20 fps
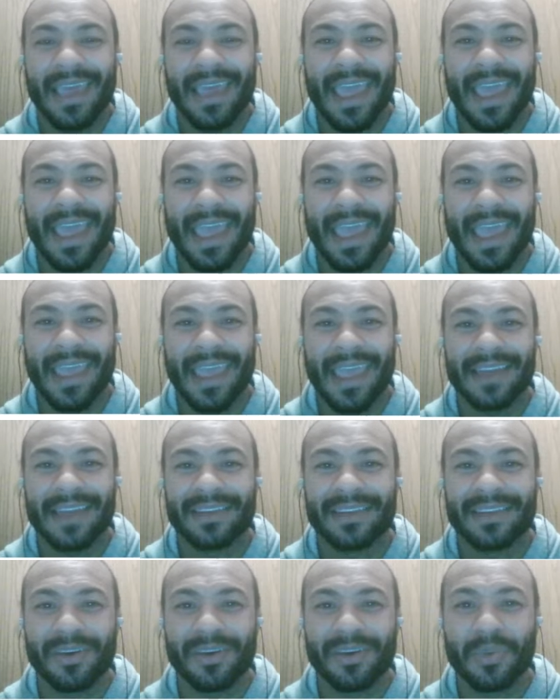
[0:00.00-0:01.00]

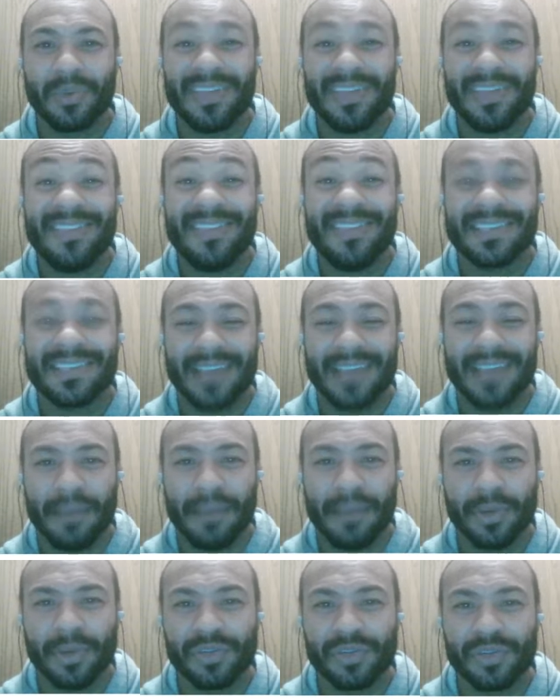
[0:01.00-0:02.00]
And within this
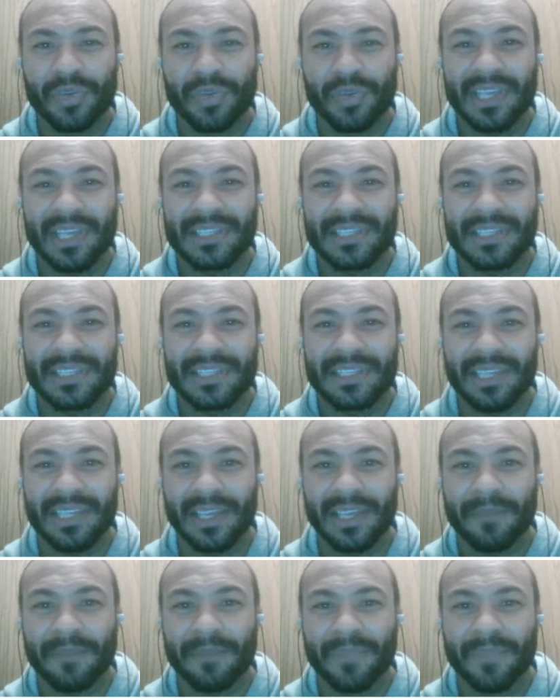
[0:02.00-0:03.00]
time bridge, we can
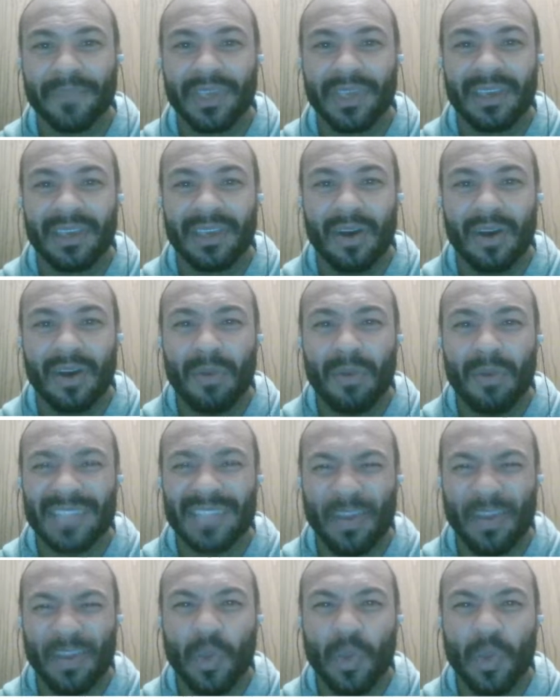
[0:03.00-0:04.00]
see almost
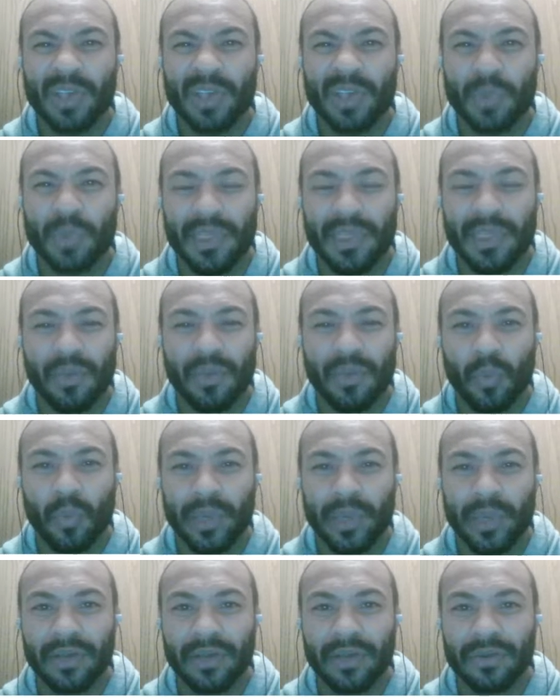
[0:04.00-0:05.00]
like wheels within
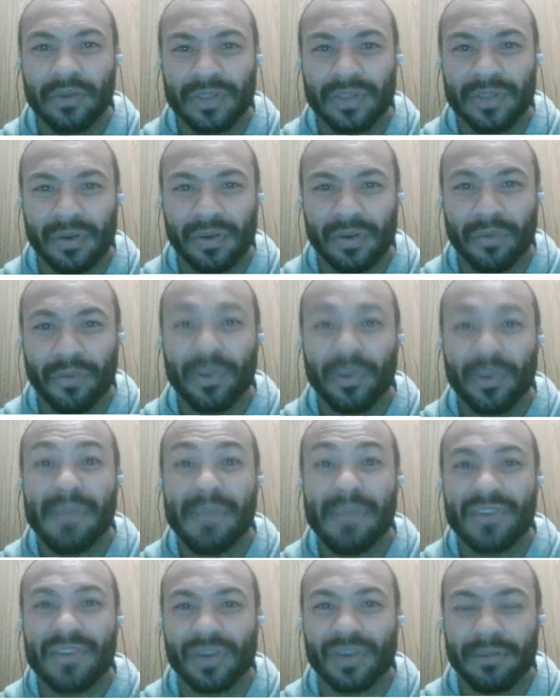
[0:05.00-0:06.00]
wheels, or three
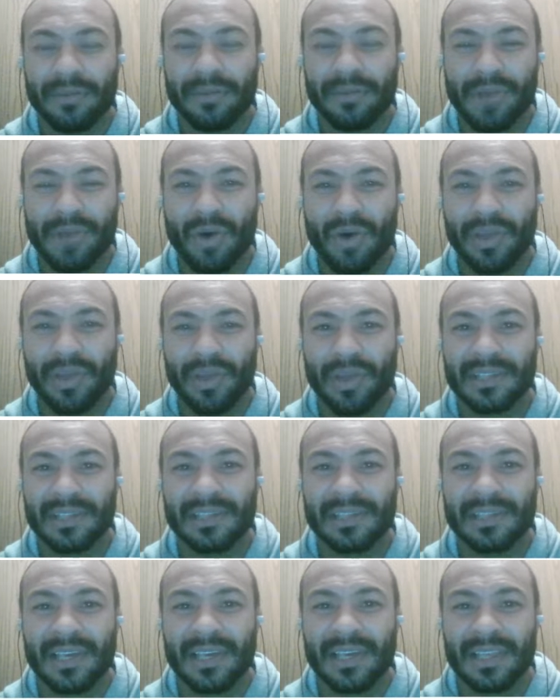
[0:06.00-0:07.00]
major
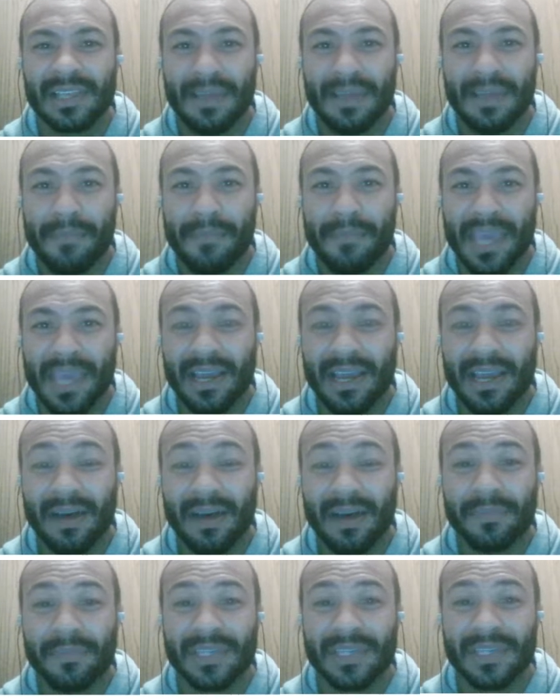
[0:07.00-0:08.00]
components that make
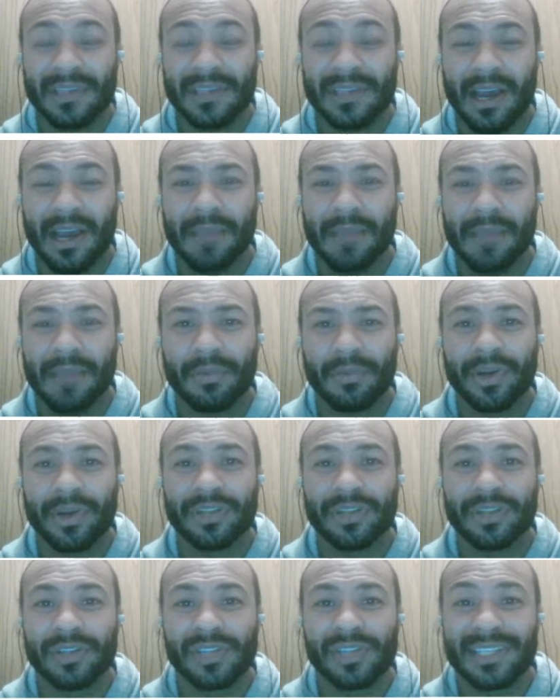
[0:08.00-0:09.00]
up this time
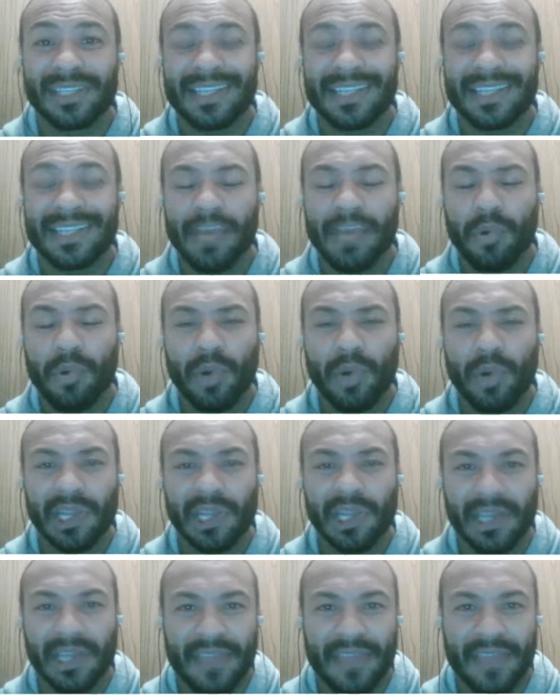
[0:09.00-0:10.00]
bridge. And today we want to
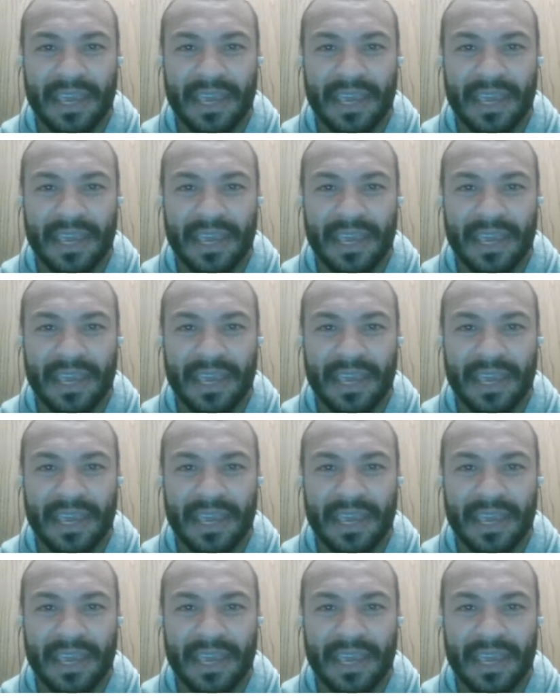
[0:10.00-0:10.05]
look at that